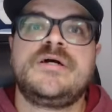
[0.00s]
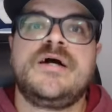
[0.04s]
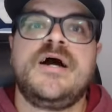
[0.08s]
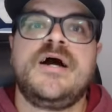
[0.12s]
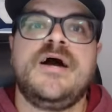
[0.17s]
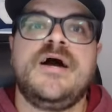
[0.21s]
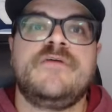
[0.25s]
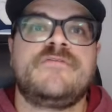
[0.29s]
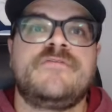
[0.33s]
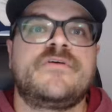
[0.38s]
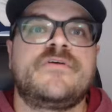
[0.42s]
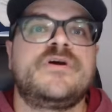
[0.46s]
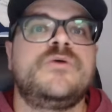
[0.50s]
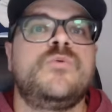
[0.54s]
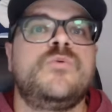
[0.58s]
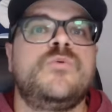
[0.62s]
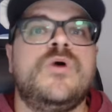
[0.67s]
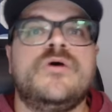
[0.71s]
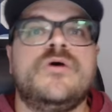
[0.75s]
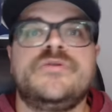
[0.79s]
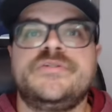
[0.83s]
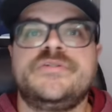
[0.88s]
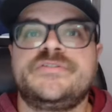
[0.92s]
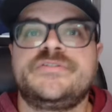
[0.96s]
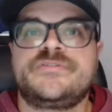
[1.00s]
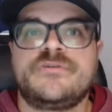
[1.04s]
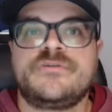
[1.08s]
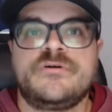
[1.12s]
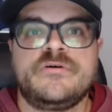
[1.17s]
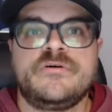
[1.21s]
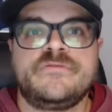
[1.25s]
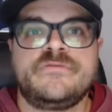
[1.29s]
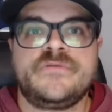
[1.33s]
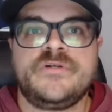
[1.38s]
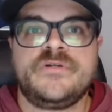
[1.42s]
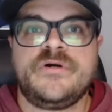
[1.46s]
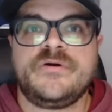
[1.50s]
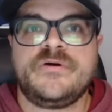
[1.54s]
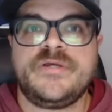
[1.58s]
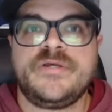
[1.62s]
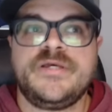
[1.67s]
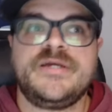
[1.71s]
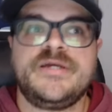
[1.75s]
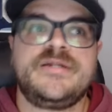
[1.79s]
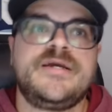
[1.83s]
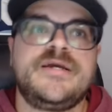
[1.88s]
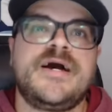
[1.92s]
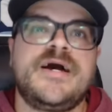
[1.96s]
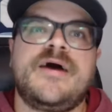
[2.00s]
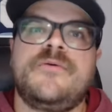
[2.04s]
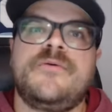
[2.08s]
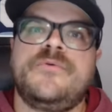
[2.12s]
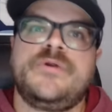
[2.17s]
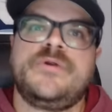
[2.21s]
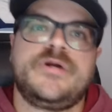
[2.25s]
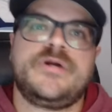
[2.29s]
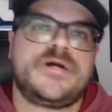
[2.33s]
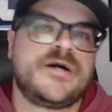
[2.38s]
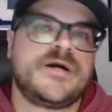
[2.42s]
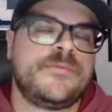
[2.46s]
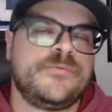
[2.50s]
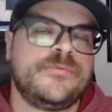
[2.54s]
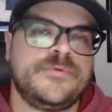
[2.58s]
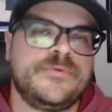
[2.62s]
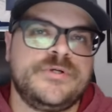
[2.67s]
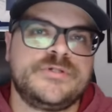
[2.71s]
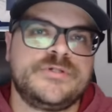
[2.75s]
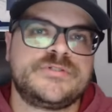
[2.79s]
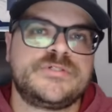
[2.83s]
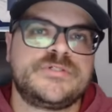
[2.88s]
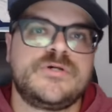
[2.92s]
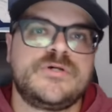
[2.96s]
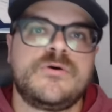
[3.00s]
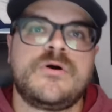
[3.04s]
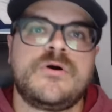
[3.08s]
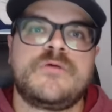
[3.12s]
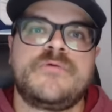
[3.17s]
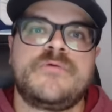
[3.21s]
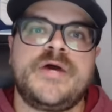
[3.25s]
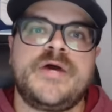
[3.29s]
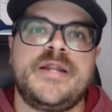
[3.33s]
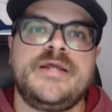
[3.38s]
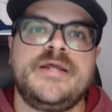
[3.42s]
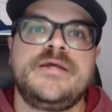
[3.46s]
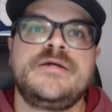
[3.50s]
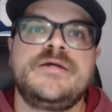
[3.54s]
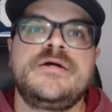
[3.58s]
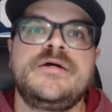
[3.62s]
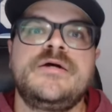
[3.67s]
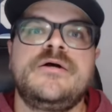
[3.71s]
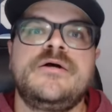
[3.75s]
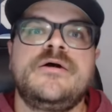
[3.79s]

Very well deserved. You know, he had got one a couple years ago already,